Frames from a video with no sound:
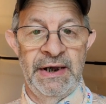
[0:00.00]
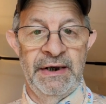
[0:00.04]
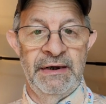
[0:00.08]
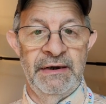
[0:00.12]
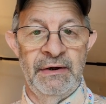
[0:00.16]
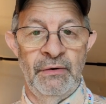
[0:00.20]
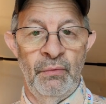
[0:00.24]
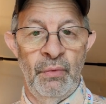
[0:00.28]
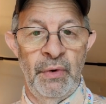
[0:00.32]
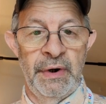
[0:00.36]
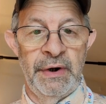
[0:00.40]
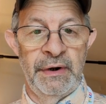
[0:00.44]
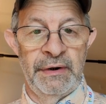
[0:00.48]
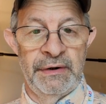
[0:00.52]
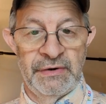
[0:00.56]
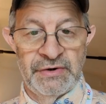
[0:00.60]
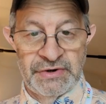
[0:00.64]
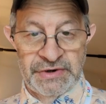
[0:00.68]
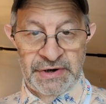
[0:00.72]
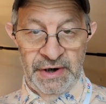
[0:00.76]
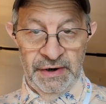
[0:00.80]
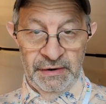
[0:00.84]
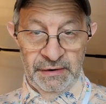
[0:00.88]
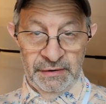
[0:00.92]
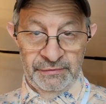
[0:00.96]
and uh, one other
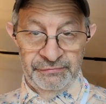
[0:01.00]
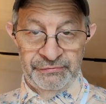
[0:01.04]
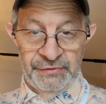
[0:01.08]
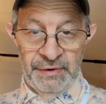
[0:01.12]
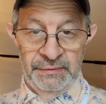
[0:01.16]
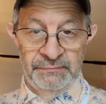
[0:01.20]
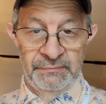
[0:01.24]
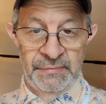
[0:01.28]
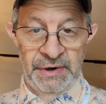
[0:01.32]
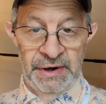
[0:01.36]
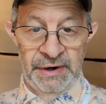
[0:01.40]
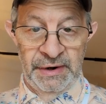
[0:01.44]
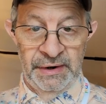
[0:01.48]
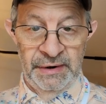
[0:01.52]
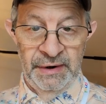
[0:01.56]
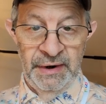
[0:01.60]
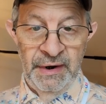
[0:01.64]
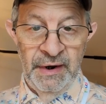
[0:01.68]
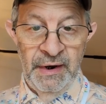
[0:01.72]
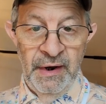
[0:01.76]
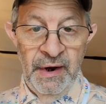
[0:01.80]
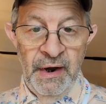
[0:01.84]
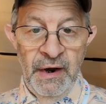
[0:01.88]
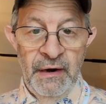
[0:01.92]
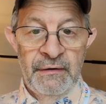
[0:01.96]
seller from uh,
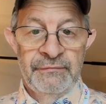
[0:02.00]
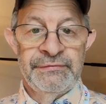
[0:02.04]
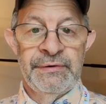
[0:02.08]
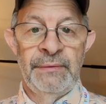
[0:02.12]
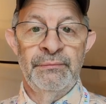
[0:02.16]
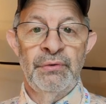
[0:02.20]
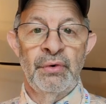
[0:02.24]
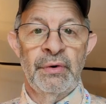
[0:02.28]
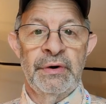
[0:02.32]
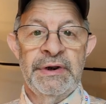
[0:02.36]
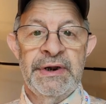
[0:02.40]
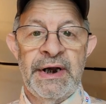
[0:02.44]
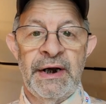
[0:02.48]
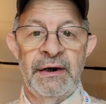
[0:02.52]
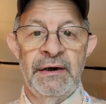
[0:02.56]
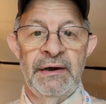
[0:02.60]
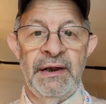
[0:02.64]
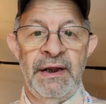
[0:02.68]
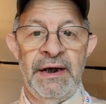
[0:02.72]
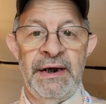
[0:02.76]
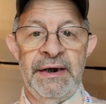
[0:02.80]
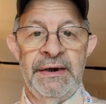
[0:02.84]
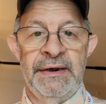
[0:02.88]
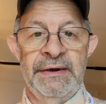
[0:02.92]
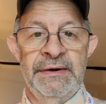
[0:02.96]
from North
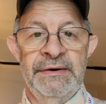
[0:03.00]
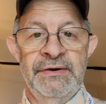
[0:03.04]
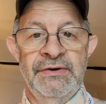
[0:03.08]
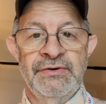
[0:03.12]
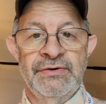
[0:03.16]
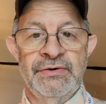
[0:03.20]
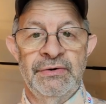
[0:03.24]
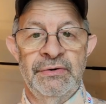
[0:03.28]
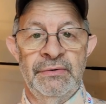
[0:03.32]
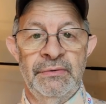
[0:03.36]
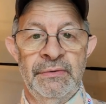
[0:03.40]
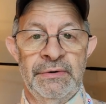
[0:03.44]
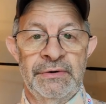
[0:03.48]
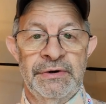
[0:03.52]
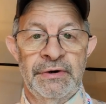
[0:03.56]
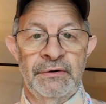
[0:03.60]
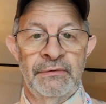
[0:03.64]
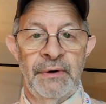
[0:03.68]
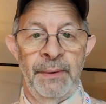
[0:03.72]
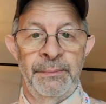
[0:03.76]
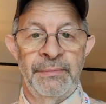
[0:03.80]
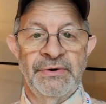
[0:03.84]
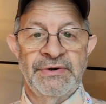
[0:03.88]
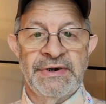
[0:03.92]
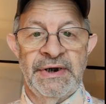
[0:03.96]
Carolina to uh,
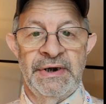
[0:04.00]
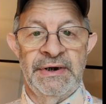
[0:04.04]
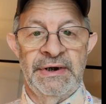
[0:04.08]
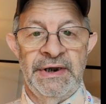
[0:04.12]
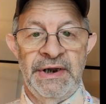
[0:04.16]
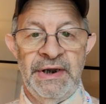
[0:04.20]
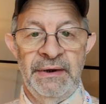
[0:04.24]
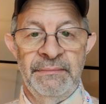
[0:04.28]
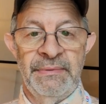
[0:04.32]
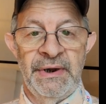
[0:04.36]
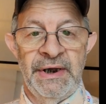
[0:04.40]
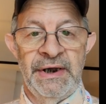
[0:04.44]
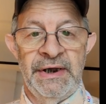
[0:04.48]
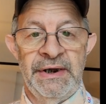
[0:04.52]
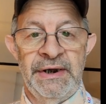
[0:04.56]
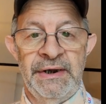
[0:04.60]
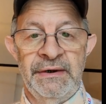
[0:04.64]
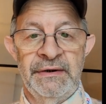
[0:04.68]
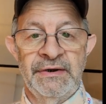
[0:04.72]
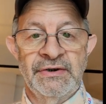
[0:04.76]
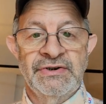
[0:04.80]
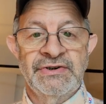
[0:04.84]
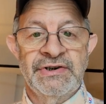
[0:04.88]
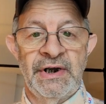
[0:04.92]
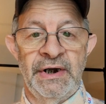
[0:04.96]
to represent
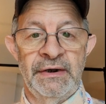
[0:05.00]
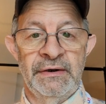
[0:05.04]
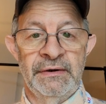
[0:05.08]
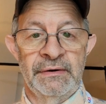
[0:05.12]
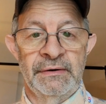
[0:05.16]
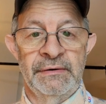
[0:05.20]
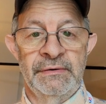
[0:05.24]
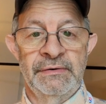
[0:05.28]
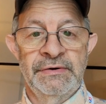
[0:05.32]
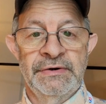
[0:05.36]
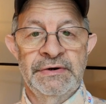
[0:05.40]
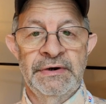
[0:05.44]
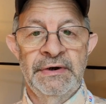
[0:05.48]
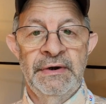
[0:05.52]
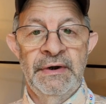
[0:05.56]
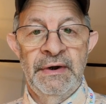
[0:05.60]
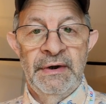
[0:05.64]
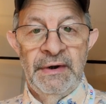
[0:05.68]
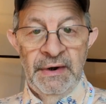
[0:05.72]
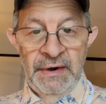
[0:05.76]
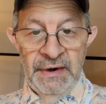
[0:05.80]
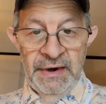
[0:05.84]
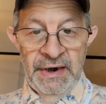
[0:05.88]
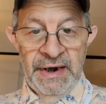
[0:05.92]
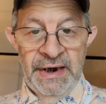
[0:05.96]
eBay, the sellers,
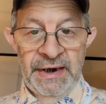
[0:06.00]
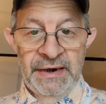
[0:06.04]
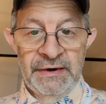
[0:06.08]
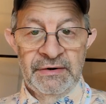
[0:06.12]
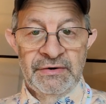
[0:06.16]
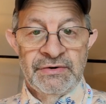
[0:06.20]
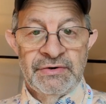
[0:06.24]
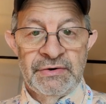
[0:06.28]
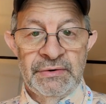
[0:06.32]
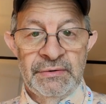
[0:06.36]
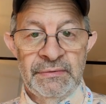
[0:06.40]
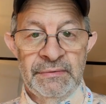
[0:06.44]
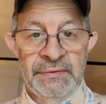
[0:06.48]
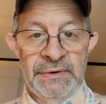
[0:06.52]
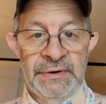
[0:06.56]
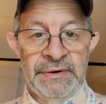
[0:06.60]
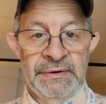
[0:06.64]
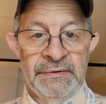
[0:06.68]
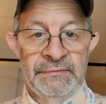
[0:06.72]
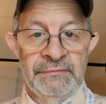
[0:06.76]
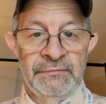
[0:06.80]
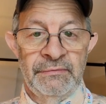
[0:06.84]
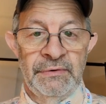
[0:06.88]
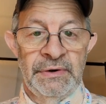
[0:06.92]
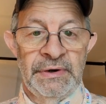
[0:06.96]
and to
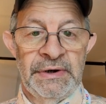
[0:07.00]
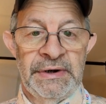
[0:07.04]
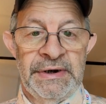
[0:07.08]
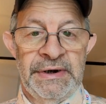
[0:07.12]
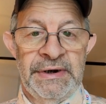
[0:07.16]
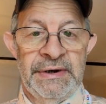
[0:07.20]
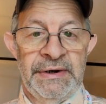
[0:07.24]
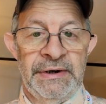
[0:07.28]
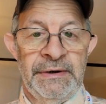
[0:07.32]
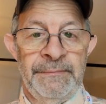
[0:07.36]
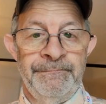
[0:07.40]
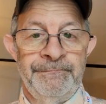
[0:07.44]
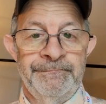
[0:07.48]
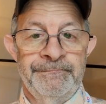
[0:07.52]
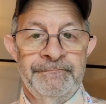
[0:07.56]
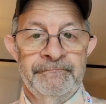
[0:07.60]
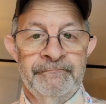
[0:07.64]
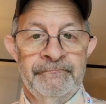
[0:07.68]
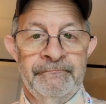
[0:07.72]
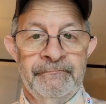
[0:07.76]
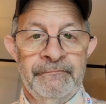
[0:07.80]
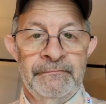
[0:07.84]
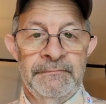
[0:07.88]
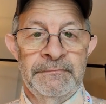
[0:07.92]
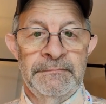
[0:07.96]
uh, really um,
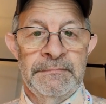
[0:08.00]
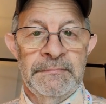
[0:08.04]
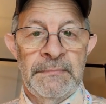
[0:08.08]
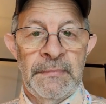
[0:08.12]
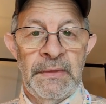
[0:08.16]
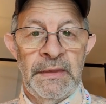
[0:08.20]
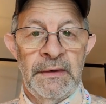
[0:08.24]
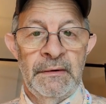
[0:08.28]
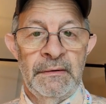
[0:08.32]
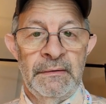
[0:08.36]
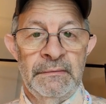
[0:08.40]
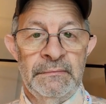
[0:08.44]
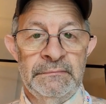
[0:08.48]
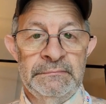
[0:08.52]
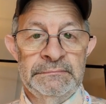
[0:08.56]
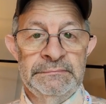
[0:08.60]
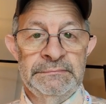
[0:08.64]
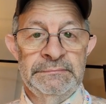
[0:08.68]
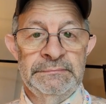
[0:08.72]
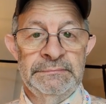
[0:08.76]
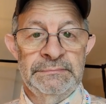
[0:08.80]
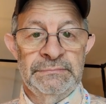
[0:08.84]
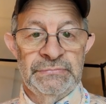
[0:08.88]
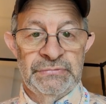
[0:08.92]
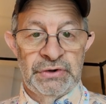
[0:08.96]

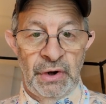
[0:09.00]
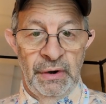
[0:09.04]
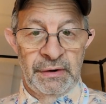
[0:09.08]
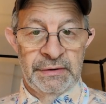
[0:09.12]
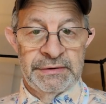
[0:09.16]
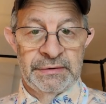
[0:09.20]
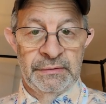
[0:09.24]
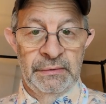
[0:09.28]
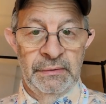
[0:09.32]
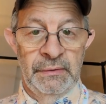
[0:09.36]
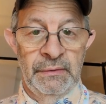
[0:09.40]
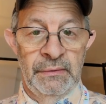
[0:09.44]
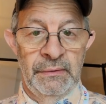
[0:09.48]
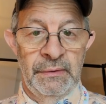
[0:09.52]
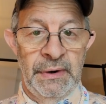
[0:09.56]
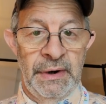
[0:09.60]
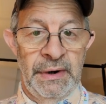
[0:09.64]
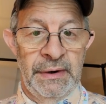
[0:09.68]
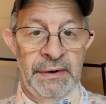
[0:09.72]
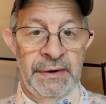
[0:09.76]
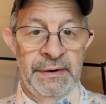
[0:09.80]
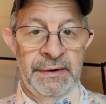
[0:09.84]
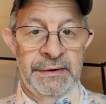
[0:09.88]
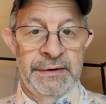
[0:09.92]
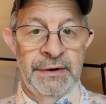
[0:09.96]
talk to
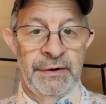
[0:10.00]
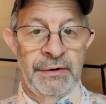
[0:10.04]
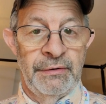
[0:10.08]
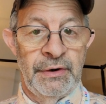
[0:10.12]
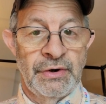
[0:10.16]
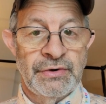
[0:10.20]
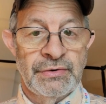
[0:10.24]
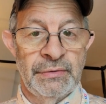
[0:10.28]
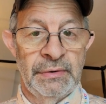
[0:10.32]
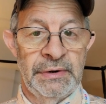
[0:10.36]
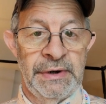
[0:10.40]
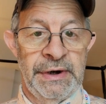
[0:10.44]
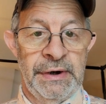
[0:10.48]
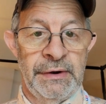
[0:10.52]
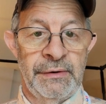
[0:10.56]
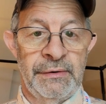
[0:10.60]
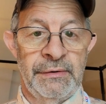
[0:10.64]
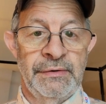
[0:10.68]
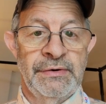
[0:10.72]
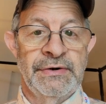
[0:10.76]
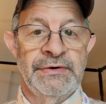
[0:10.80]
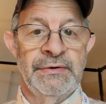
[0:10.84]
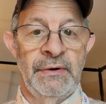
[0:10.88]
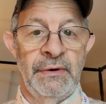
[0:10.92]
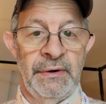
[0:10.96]
uh, the congressional
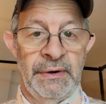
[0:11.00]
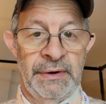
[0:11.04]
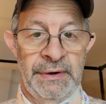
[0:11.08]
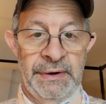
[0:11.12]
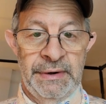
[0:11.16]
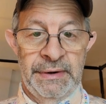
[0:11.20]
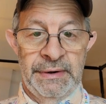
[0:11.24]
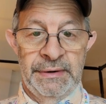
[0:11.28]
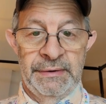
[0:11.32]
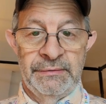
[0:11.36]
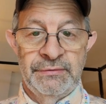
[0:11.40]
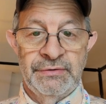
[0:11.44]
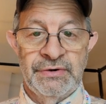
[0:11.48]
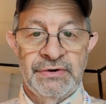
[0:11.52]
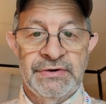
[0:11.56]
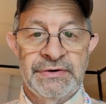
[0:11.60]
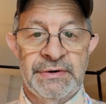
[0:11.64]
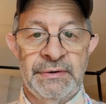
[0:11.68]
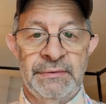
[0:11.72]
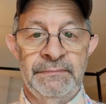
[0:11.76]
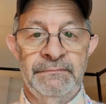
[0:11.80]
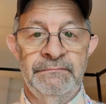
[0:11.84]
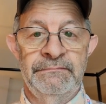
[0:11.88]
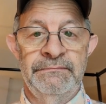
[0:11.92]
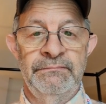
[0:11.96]
leaders on uh,
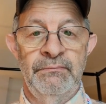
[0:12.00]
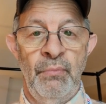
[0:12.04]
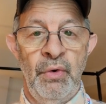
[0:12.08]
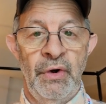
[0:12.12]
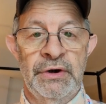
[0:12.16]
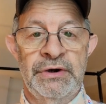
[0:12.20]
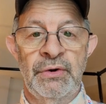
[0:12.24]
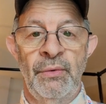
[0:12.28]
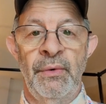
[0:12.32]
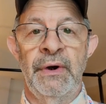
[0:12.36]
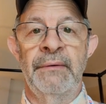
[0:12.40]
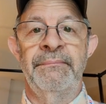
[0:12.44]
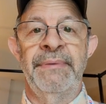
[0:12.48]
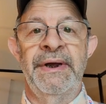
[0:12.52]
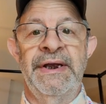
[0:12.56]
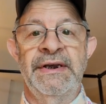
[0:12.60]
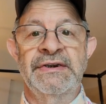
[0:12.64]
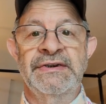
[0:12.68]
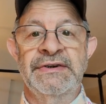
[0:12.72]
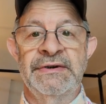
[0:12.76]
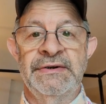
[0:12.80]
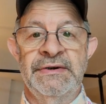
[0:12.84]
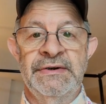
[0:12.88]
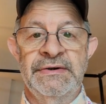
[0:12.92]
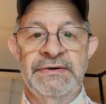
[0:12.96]
just a one-to-one
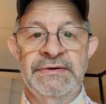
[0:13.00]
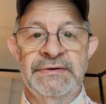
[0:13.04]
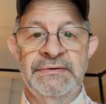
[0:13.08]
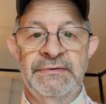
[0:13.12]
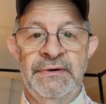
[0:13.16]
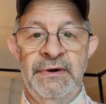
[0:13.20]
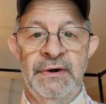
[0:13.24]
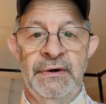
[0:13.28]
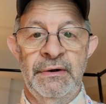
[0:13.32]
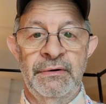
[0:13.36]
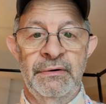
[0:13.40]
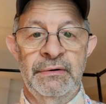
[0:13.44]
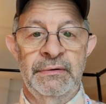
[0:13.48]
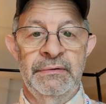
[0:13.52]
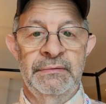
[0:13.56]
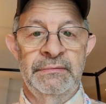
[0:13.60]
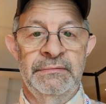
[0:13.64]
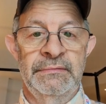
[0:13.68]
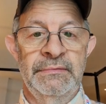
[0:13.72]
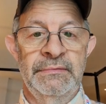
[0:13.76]
basis, you know,